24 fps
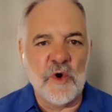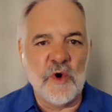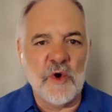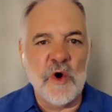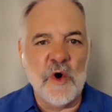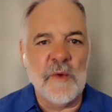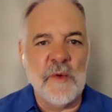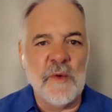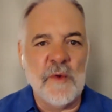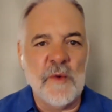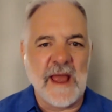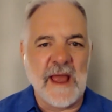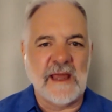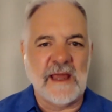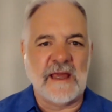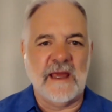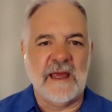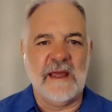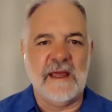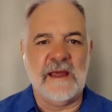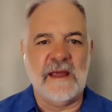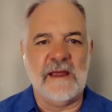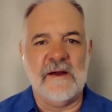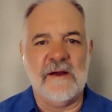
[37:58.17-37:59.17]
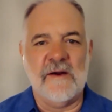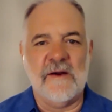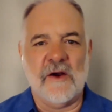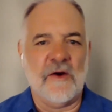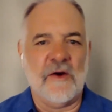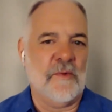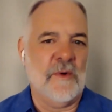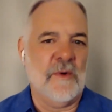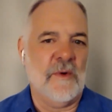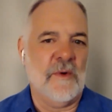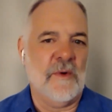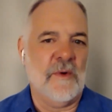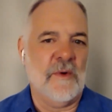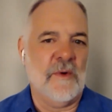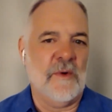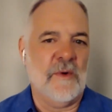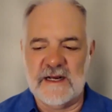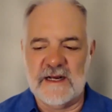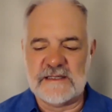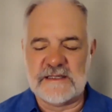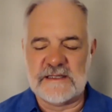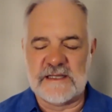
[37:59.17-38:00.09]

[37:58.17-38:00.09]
rulemaking or whatever,